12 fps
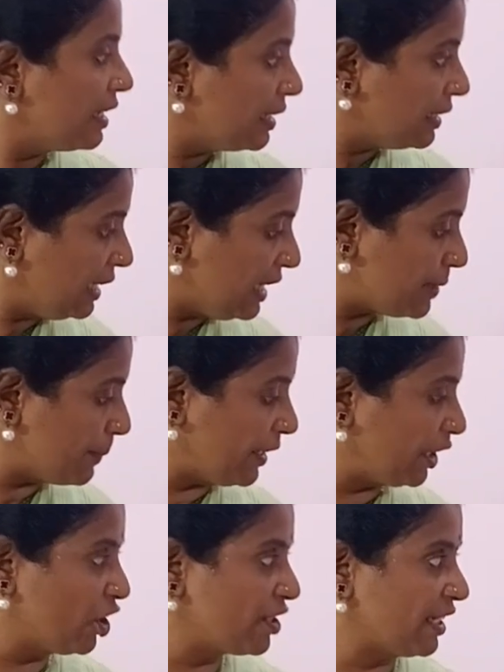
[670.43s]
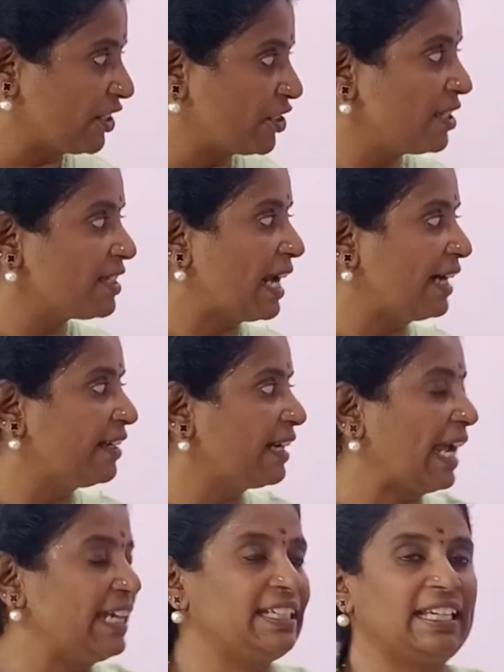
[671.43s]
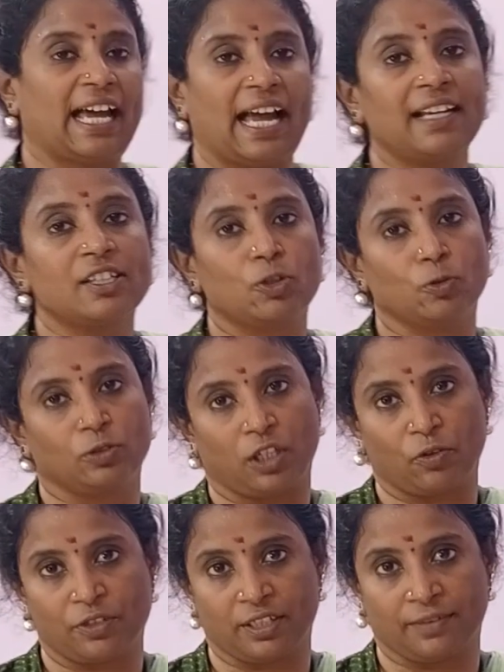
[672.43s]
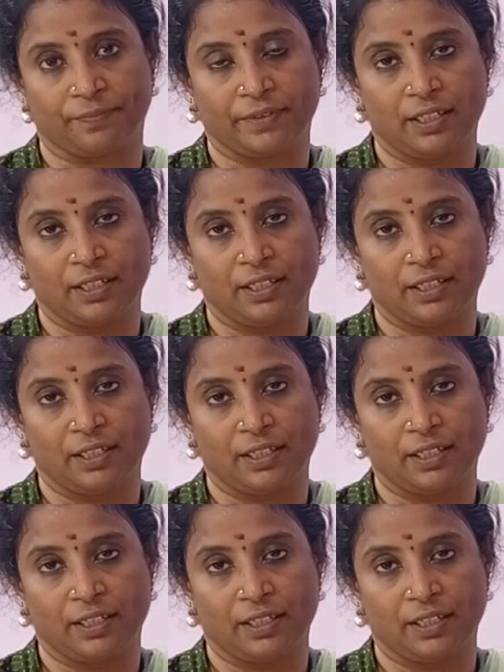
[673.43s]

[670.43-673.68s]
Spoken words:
these particular sections under IT Act 2000.